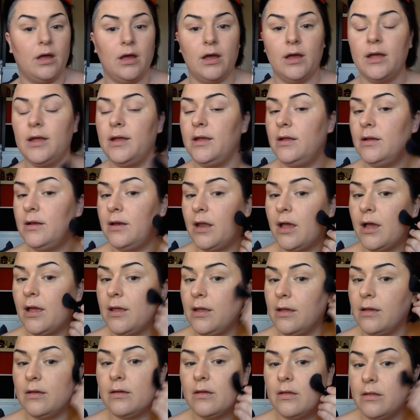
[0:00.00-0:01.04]
I
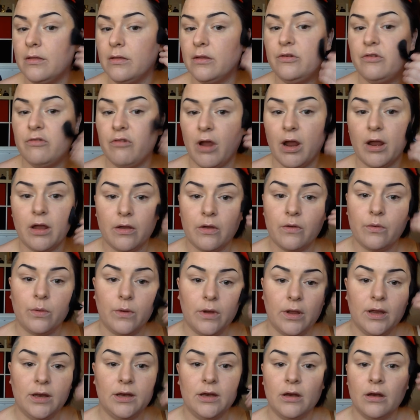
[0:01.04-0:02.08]
like the drag
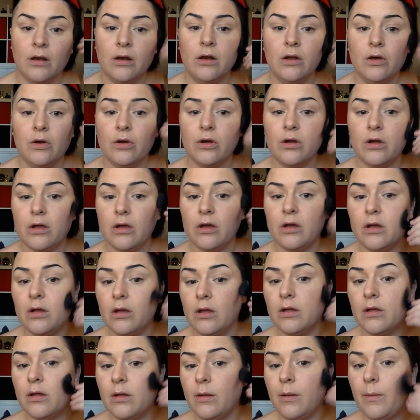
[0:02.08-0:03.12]
queen look,
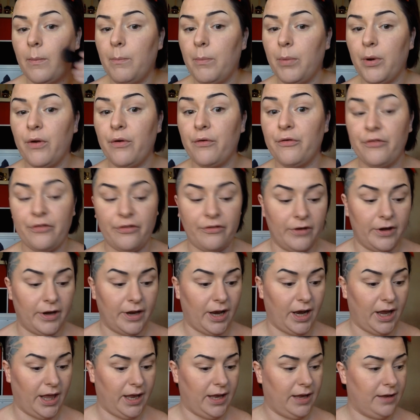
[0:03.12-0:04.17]

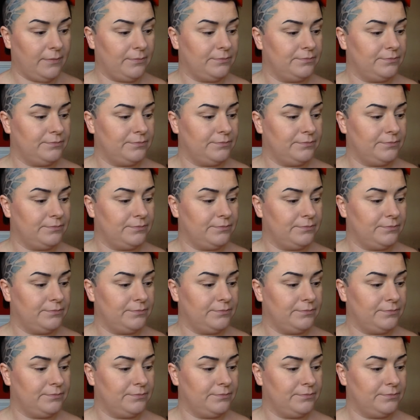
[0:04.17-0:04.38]
personally.